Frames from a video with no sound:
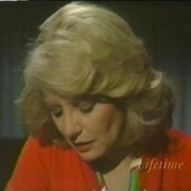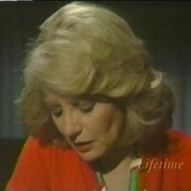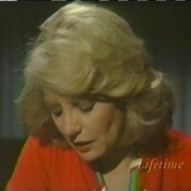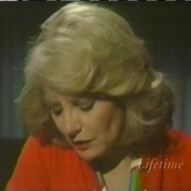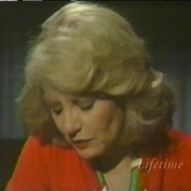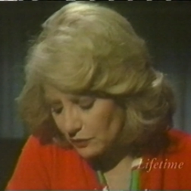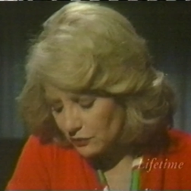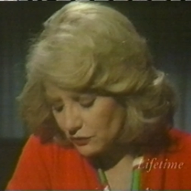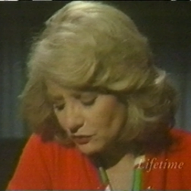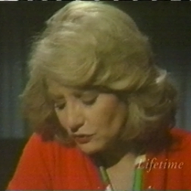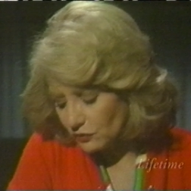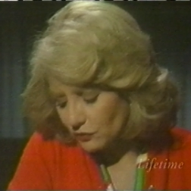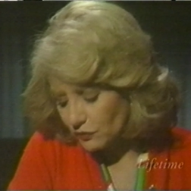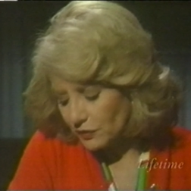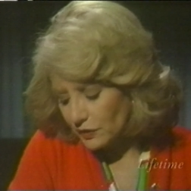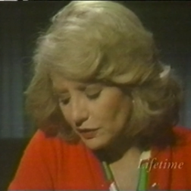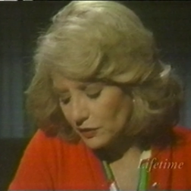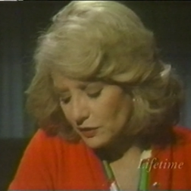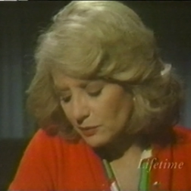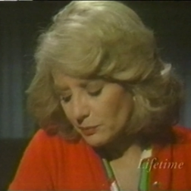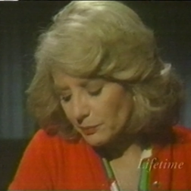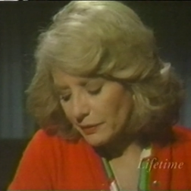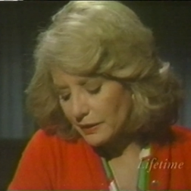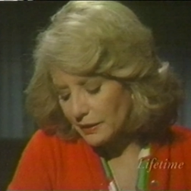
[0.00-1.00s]
I used to feel
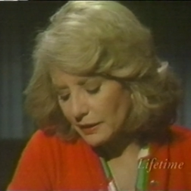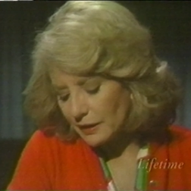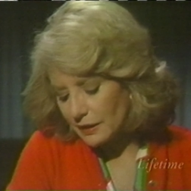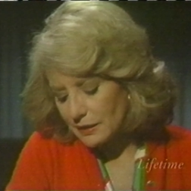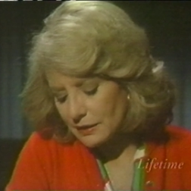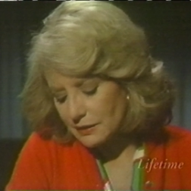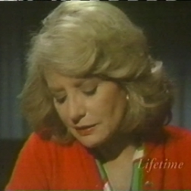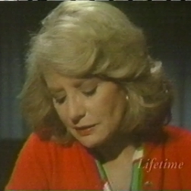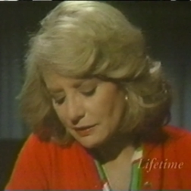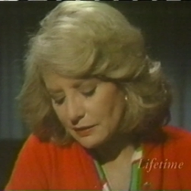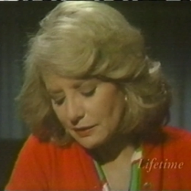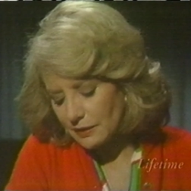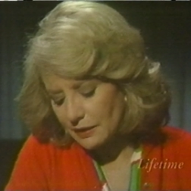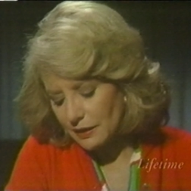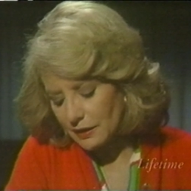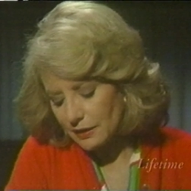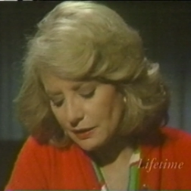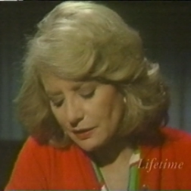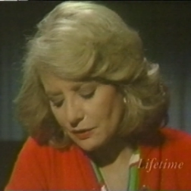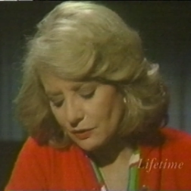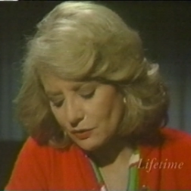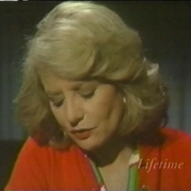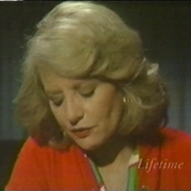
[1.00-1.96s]
that by 1980,